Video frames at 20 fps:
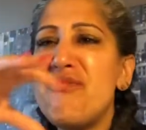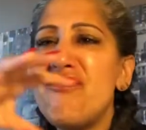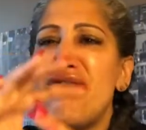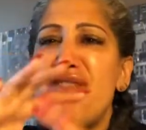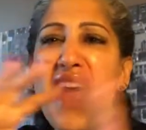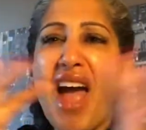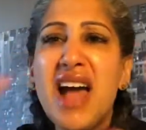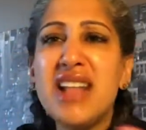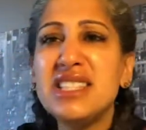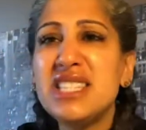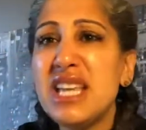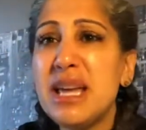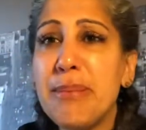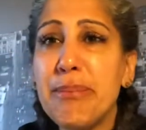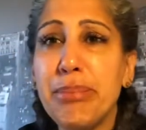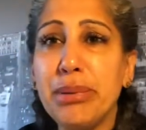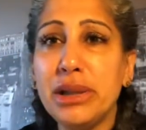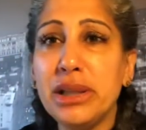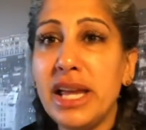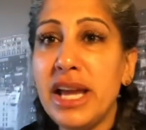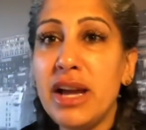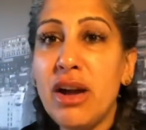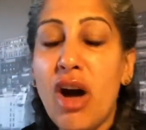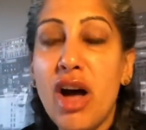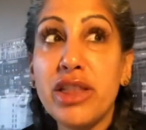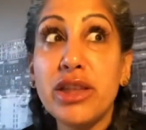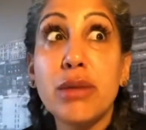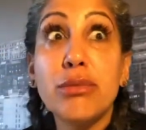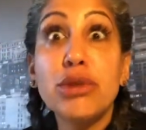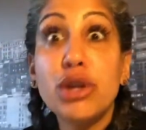fancy bling
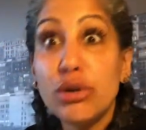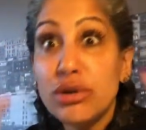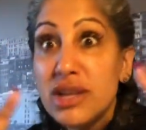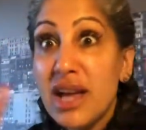on them. Those